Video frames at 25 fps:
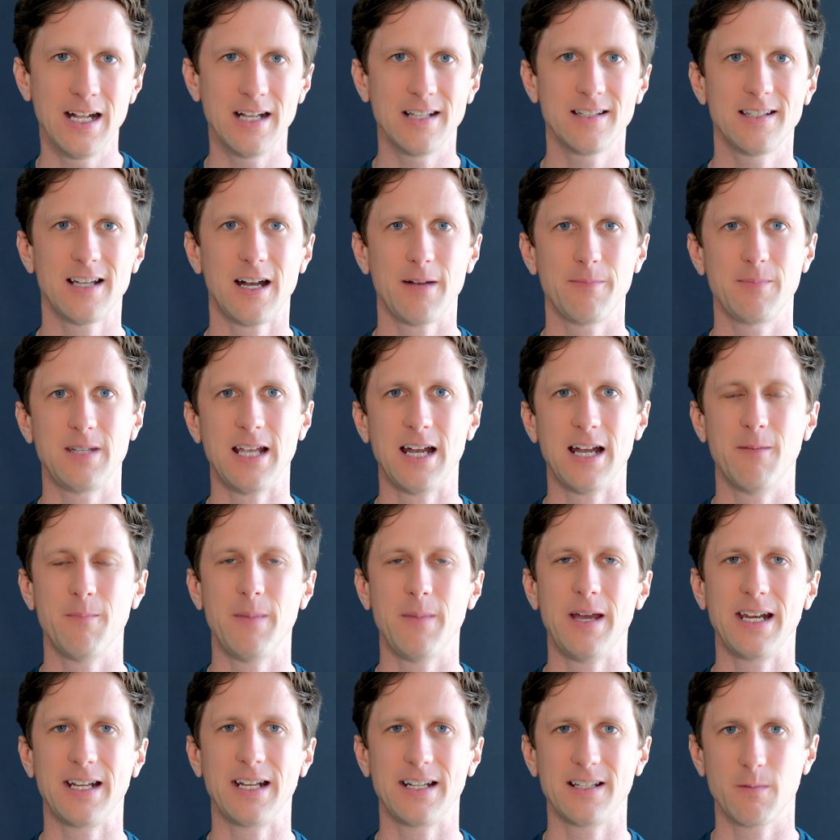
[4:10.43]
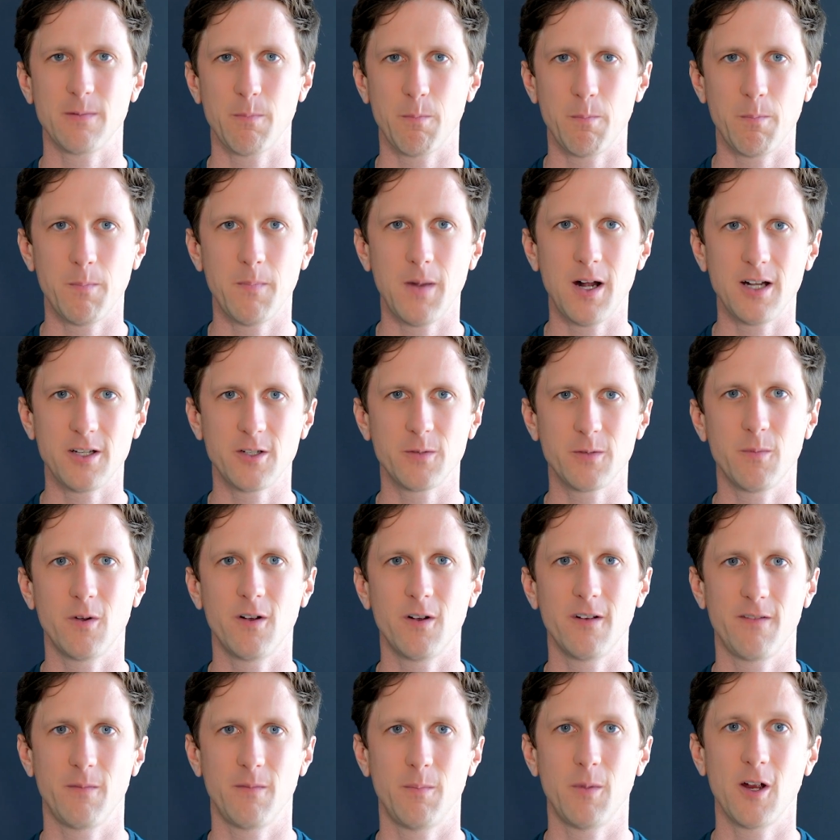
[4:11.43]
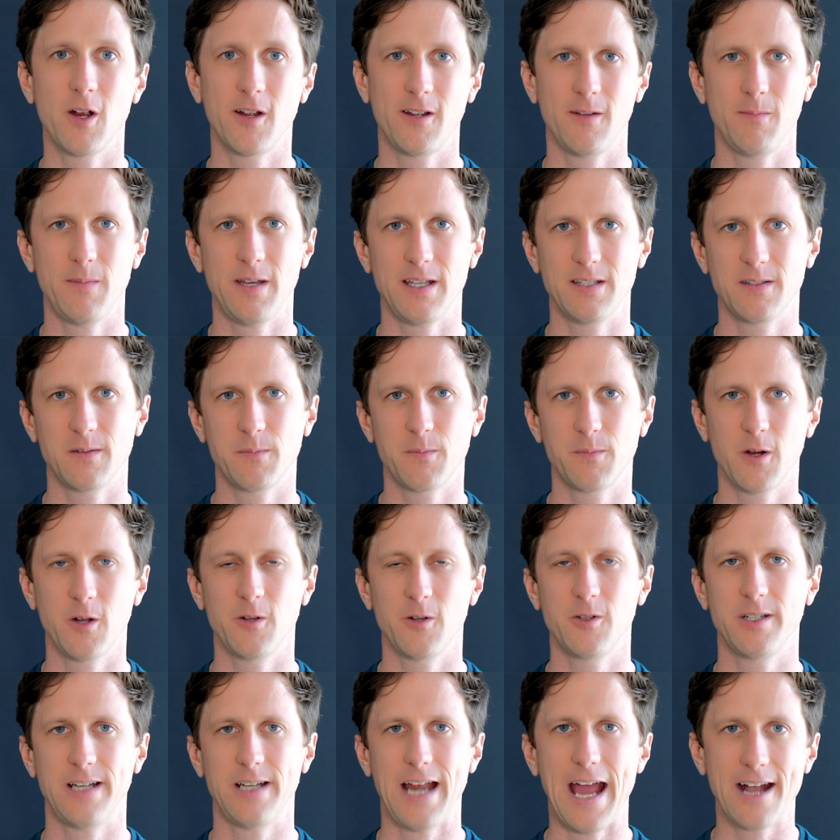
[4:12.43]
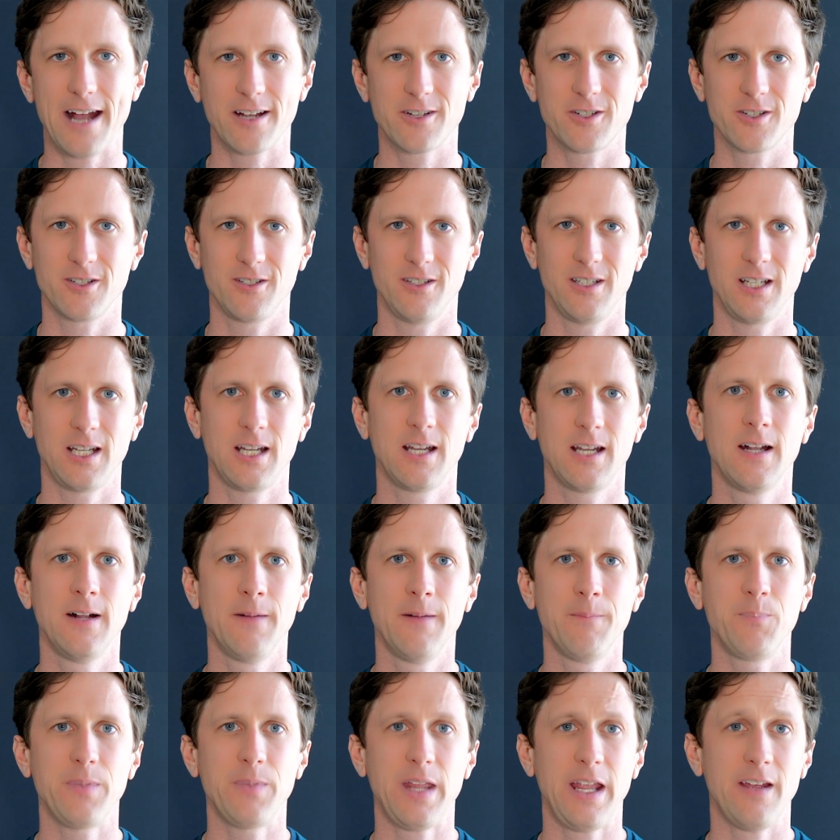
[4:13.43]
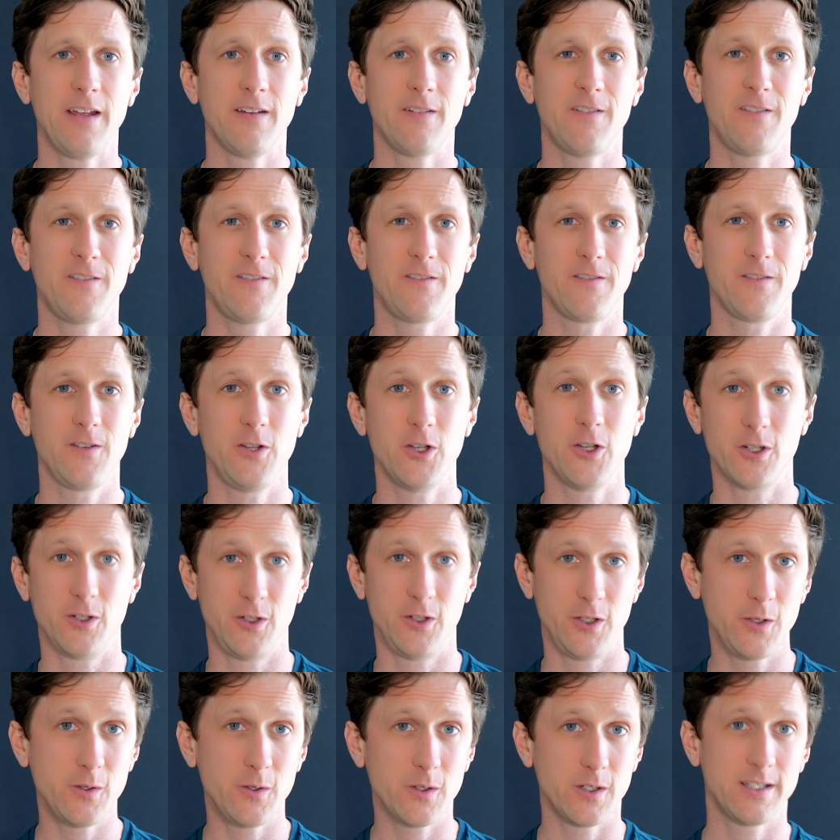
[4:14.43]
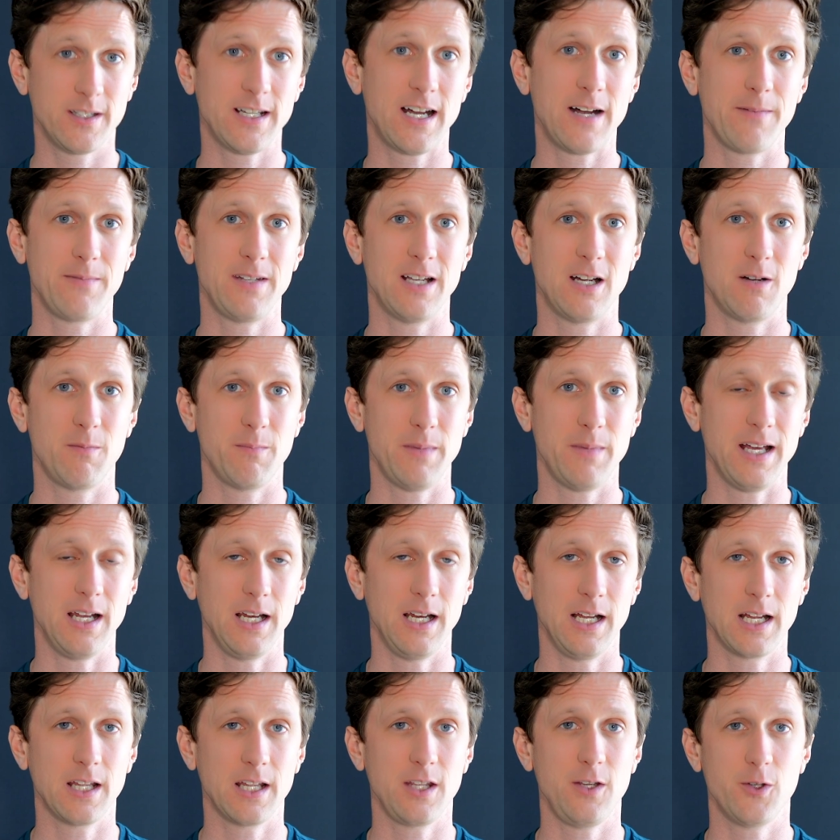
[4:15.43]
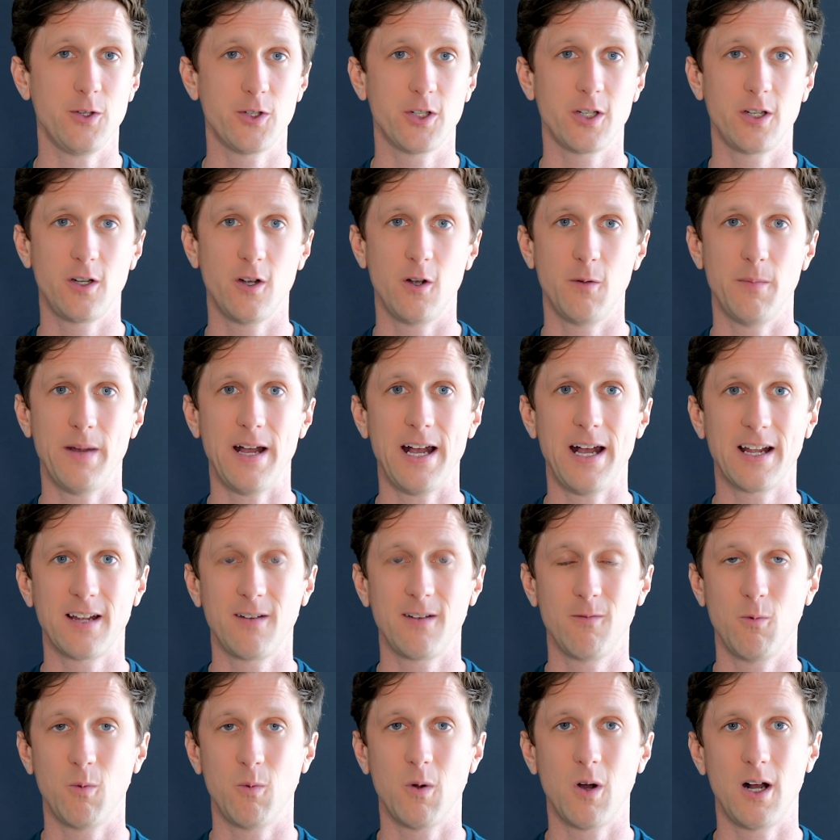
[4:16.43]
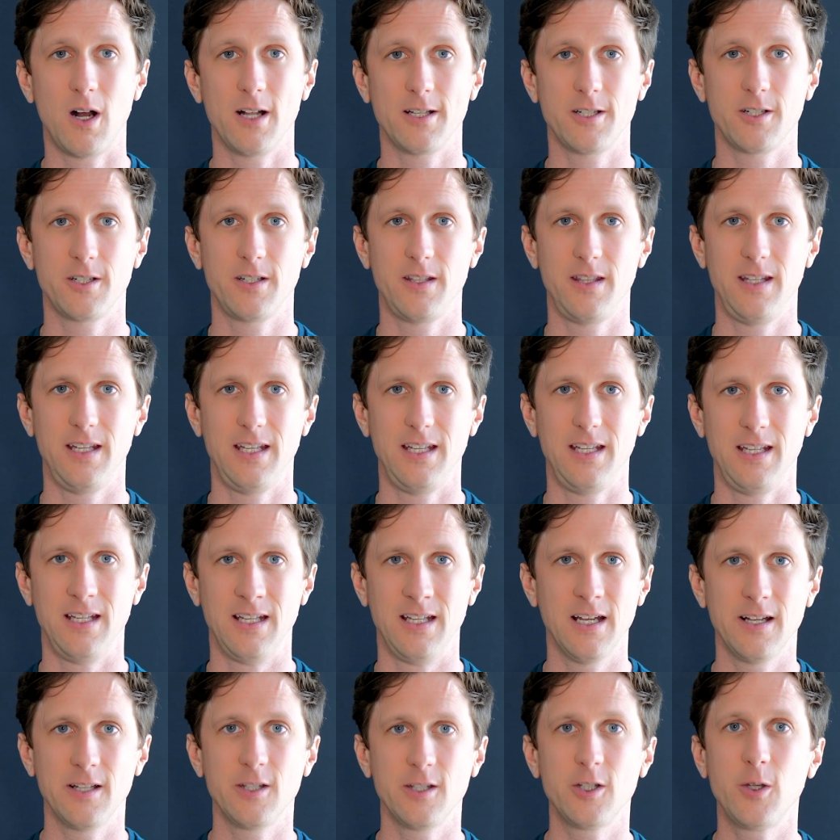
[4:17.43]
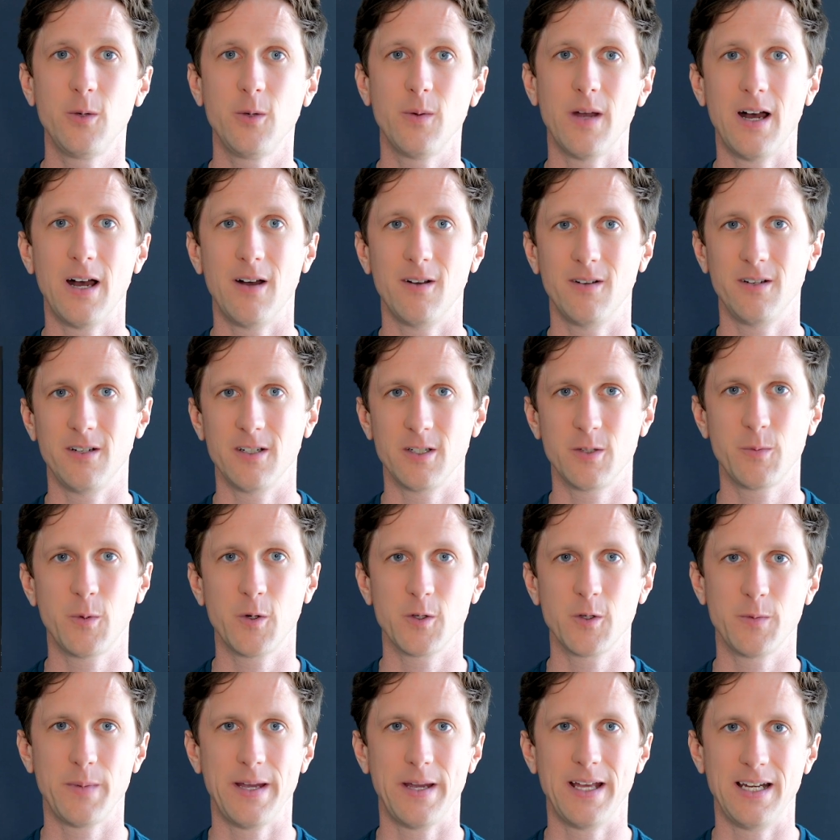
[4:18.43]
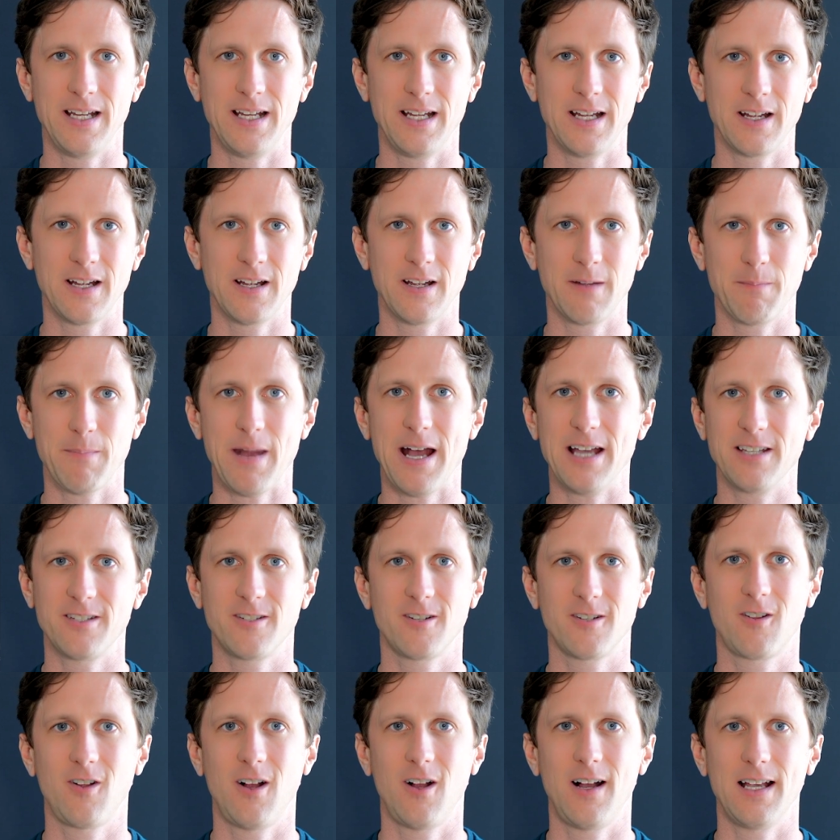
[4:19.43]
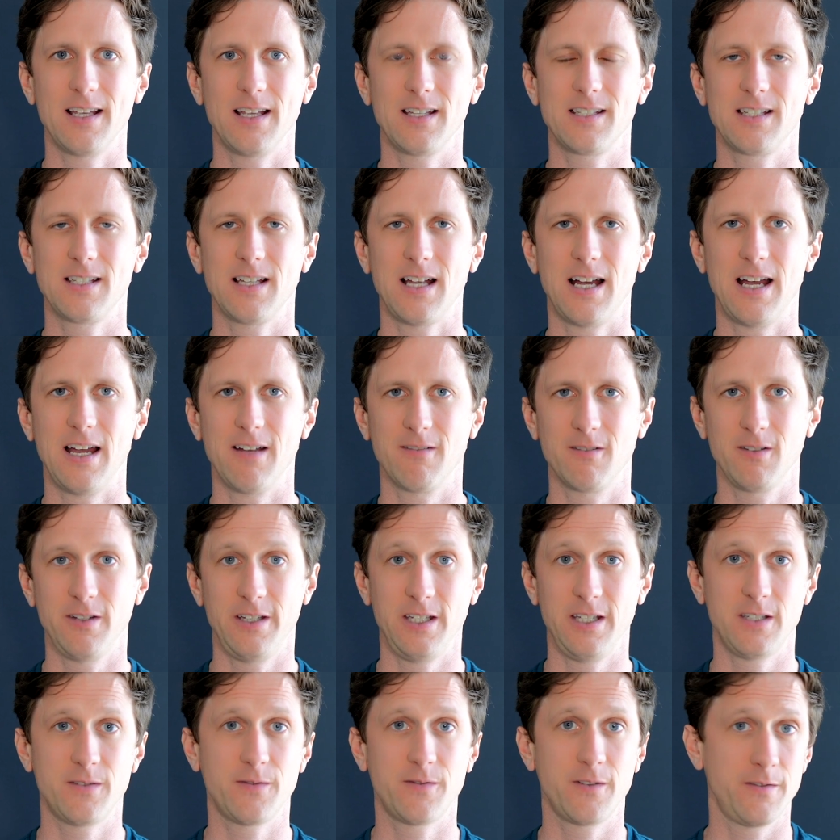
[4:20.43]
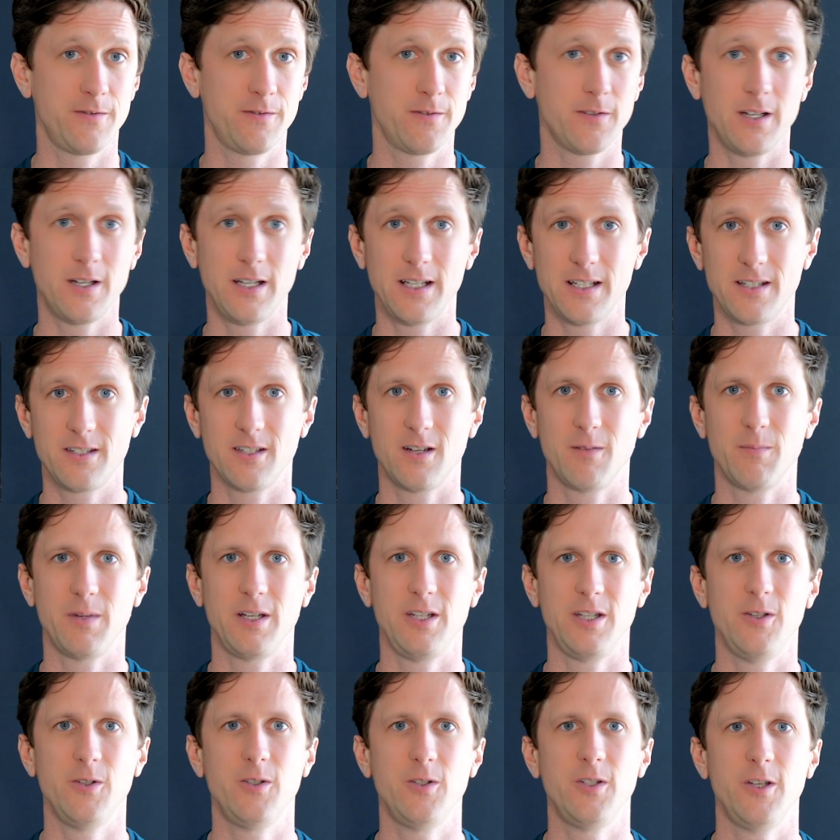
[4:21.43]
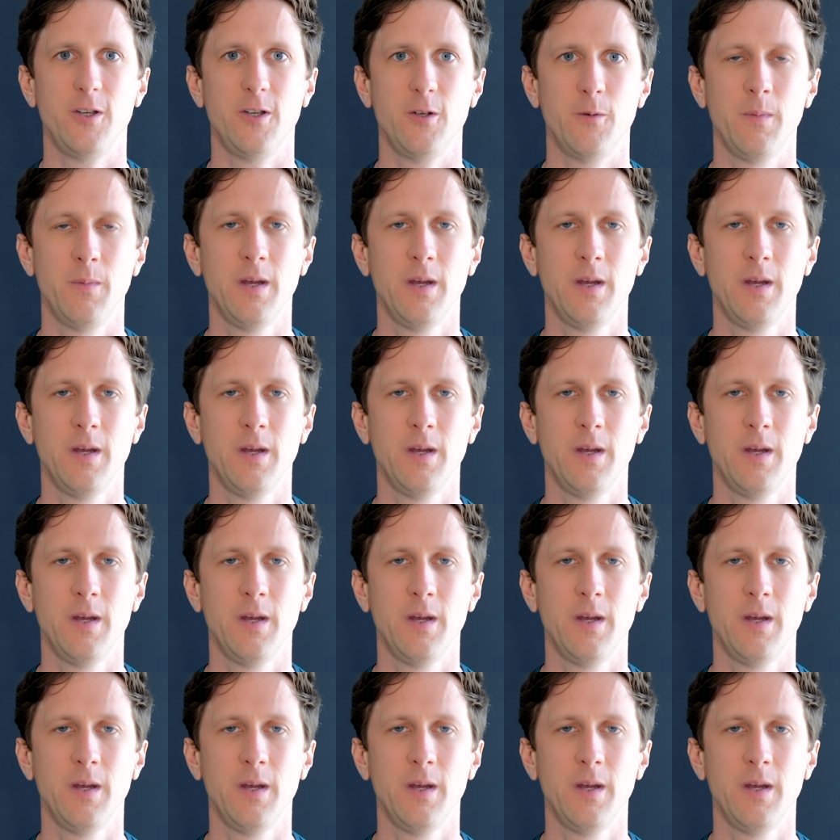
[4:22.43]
Top-down betting, it's much more of a market-based approach. And actually, if you're new to top-down betting, you should go back and watch the 2-hour sports betting masterclass I released for free. It's on my YouTube.